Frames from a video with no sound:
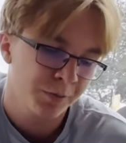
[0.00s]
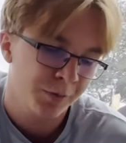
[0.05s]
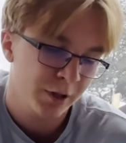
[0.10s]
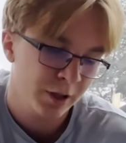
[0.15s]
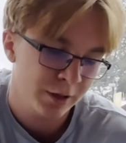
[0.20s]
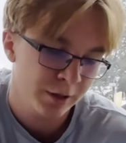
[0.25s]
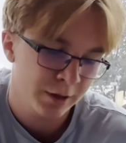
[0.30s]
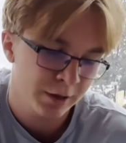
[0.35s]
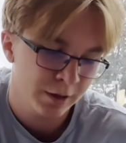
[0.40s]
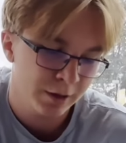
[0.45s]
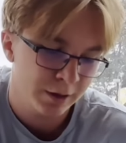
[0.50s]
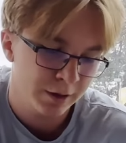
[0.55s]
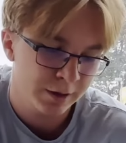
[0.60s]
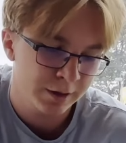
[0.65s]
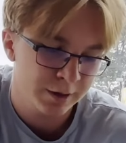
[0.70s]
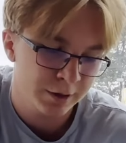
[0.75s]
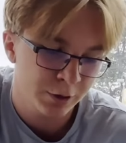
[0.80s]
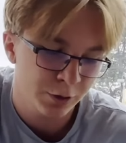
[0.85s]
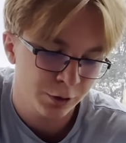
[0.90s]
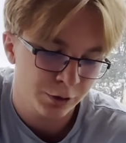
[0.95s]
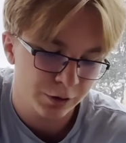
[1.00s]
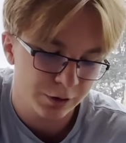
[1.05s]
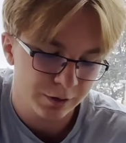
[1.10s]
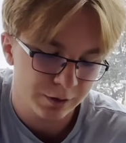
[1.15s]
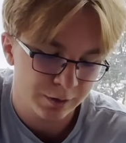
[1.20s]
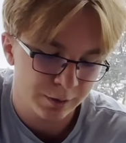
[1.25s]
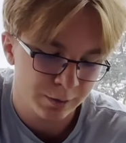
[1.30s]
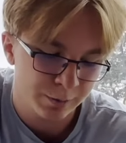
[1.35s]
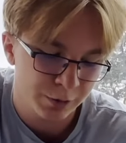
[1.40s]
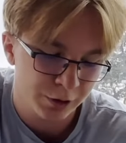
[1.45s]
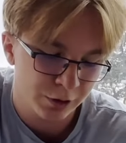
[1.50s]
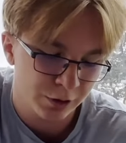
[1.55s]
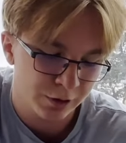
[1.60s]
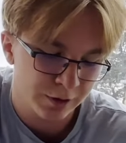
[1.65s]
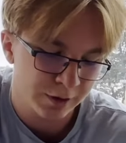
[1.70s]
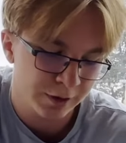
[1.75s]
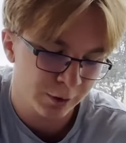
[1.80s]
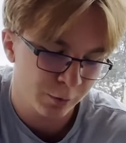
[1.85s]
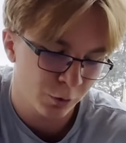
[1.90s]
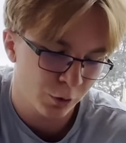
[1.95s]
It's good because
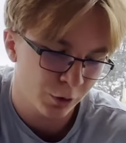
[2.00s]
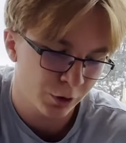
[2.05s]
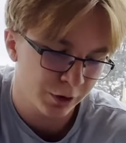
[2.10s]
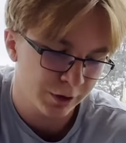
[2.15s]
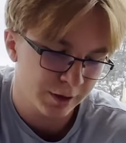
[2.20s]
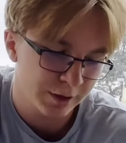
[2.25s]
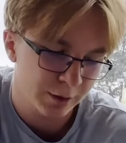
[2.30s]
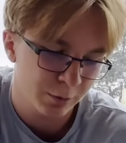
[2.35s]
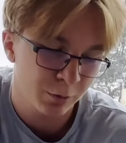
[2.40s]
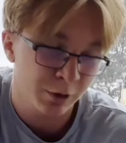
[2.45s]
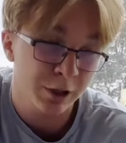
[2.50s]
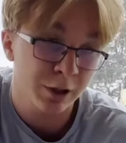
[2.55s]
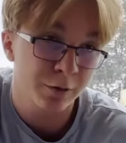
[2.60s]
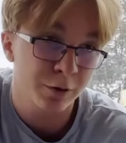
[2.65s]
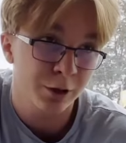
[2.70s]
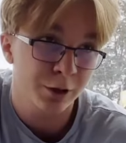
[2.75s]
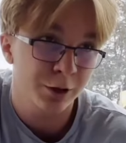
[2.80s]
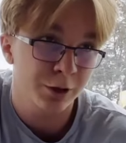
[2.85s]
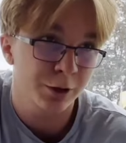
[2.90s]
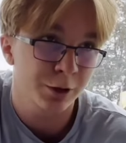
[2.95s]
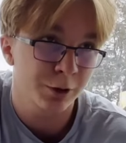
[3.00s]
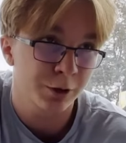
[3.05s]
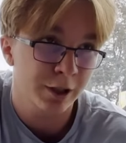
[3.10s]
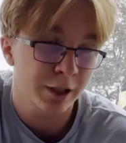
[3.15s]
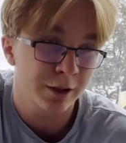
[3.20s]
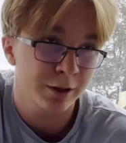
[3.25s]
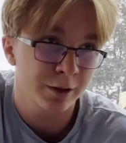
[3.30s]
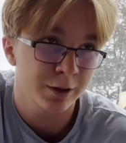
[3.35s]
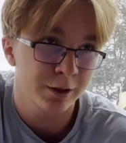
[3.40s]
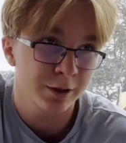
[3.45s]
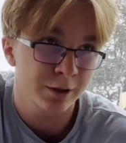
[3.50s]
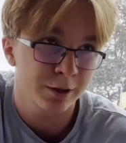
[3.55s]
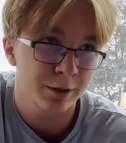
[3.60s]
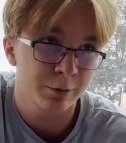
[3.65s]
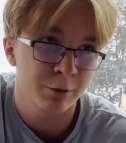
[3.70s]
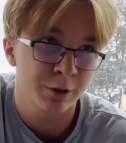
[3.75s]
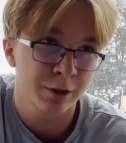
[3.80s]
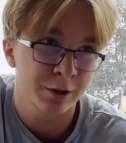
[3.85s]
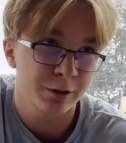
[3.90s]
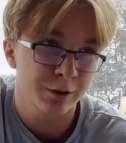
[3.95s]
it works whenever you
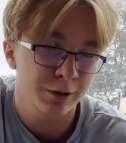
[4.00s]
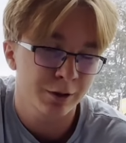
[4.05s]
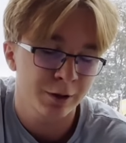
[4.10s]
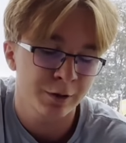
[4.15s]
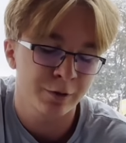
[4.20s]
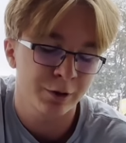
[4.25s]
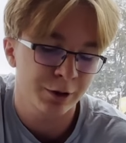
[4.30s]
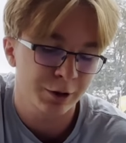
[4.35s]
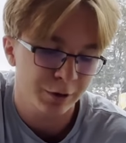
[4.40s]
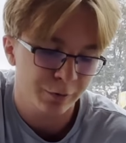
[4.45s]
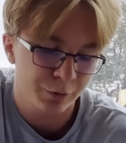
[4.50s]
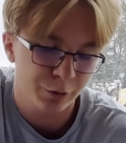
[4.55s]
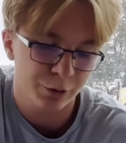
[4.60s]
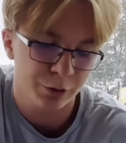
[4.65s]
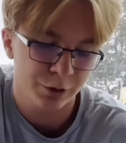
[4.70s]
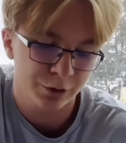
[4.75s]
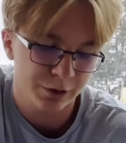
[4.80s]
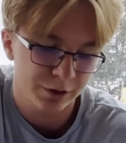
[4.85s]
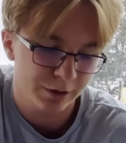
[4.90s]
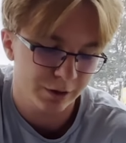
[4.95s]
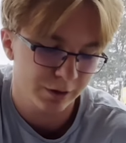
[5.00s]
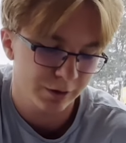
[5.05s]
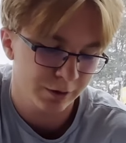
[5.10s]
even if you don't,